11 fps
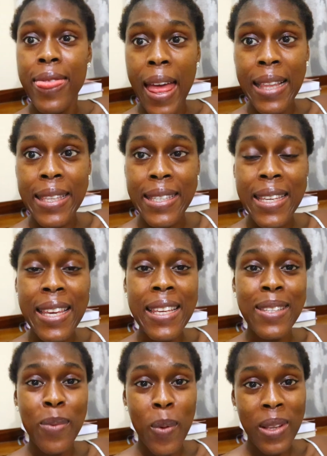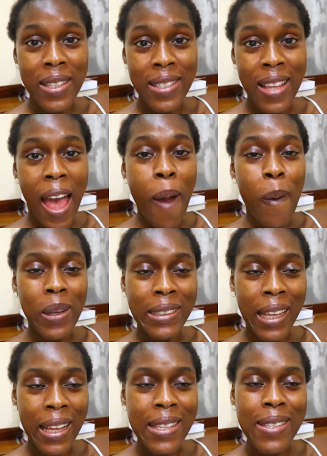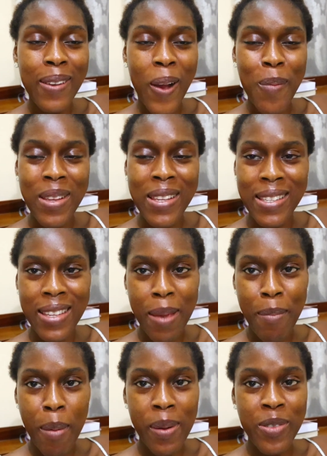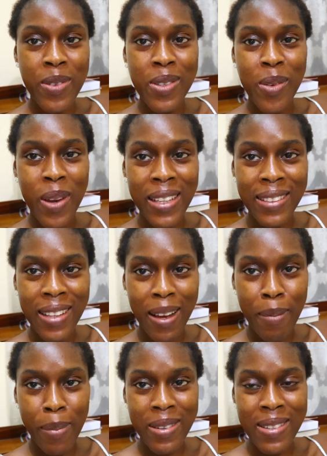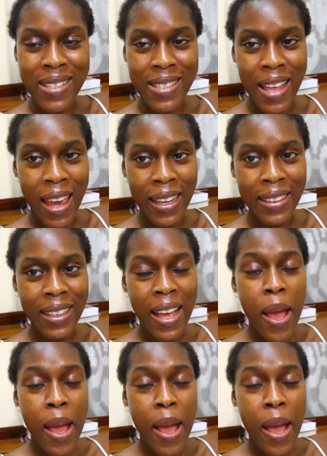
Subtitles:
That is what I wanted to come and say. My battery is going down. My battery is dying.